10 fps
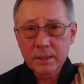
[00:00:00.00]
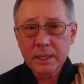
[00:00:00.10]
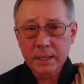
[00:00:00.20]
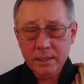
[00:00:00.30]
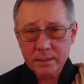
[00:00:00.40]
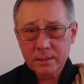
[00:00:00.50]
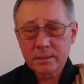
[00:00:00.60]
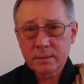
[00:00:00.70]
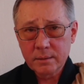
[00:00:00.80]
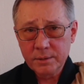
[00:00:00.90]
yes,
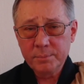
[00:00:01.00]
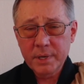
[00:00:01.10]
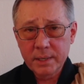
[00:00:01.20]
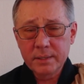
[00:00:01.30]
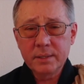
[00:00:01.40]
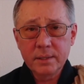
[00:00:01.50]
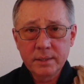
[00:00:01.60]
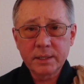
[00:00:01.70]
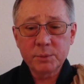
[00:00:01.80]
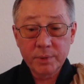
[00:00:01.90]
you may indeed
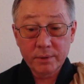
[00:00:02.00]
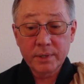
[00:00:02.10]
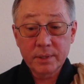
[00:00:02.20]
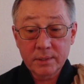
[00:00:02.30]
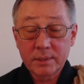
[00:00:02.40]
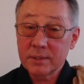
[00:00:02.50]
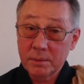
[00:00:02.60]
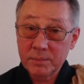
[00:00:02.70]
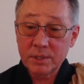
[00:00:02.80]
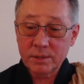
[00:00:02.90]
experience
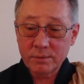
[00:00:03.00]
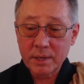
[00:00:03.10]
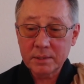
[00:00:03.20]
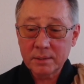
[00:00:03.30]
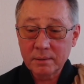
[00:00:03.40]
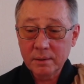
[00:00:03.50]
some distress.